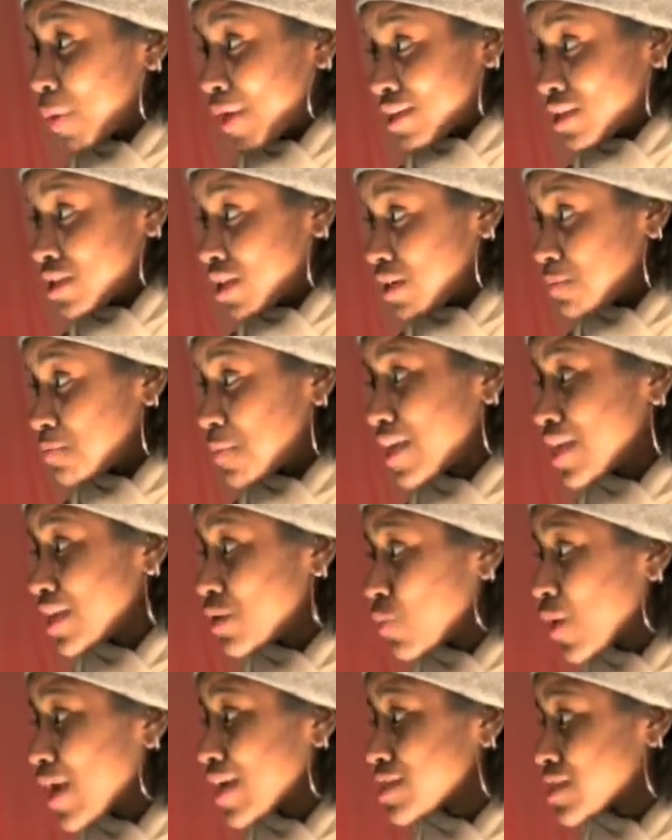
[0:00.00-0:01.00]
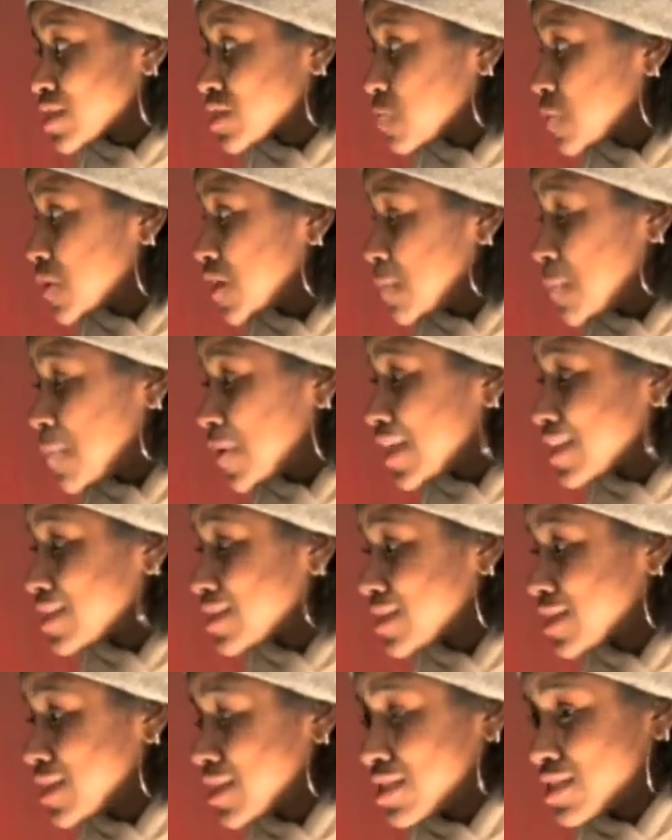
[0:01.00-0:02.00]
and in many ways it's been a
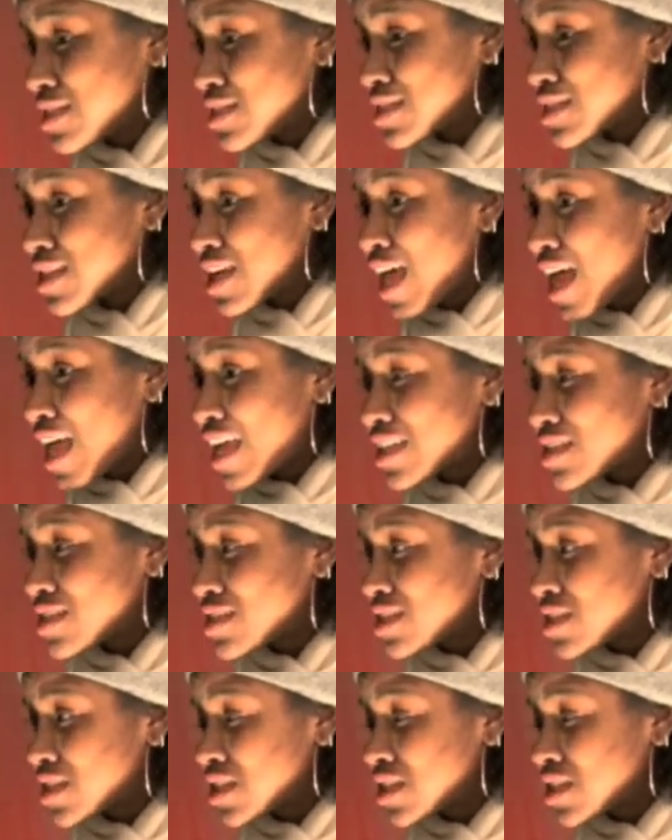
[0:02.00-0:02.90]
blessing in disguise.